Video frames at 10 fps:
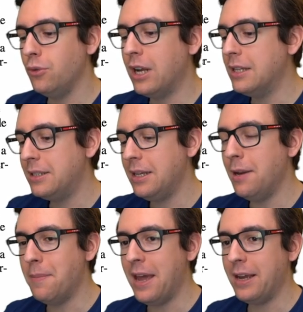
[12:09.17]
can still
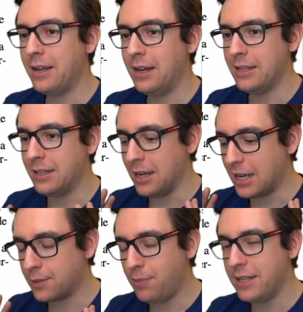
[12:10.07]
make, let's say,
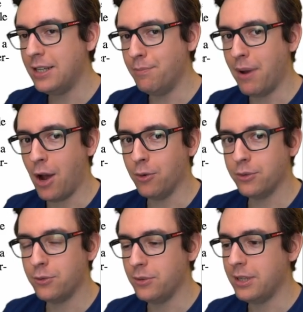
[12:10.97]
explicit
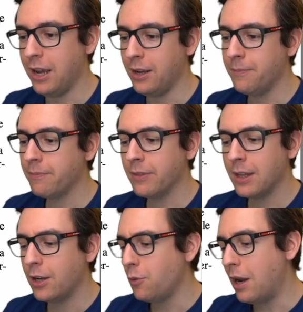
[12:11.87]
bounds to say,
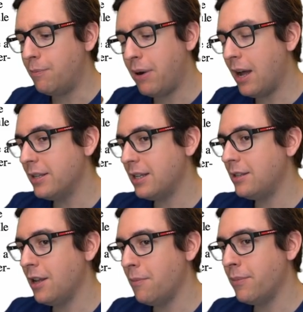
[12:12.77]
well, past
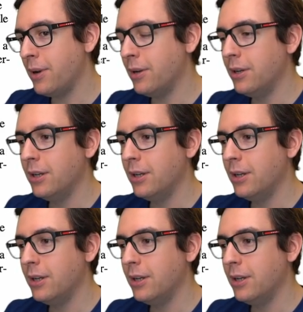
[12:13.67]
that number,